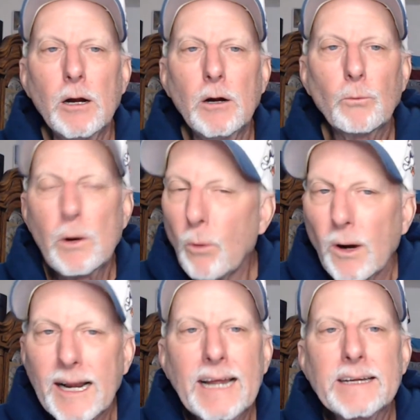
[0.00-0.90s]
We
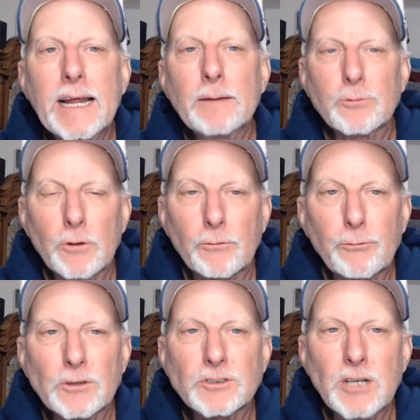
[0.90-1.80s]
won 8 games for the
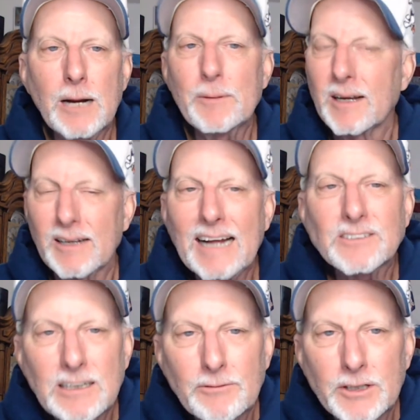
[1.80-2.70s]
first time in the last
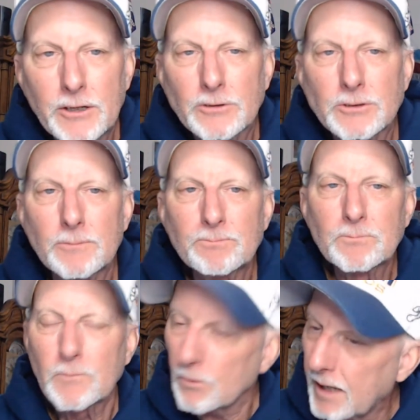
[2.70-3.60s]
7 years.
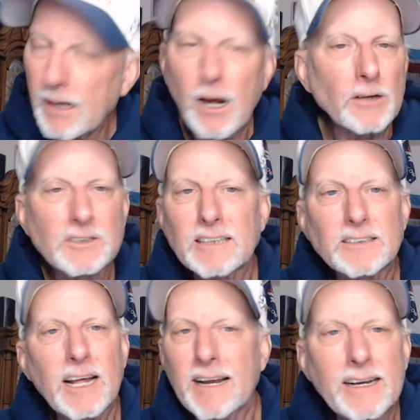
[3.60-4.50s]
Okay, I'll take
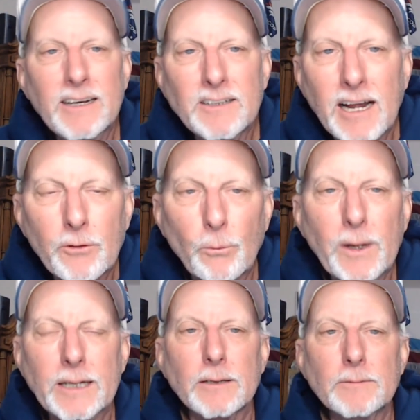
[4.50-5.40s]
that any day of the
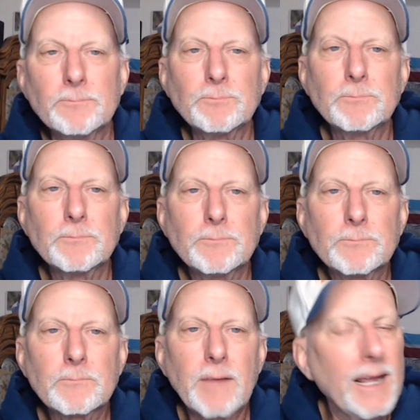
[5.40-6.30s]
week.
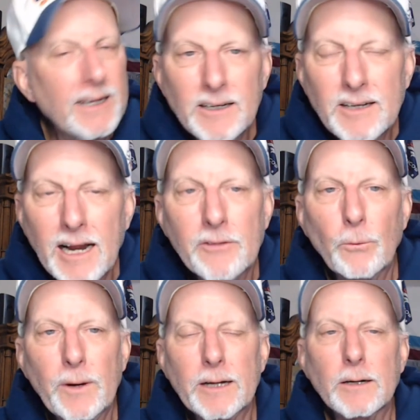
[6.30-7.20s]
Any day of the
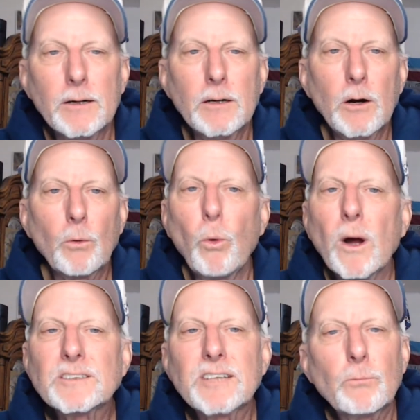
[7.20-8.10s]
week.
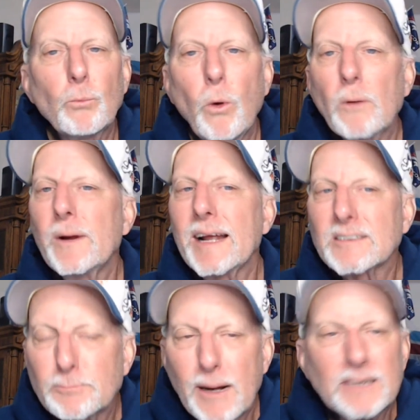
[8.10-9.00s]
Was it what we
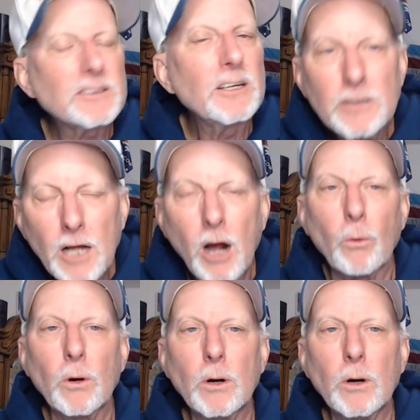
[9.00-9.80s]
expected? No.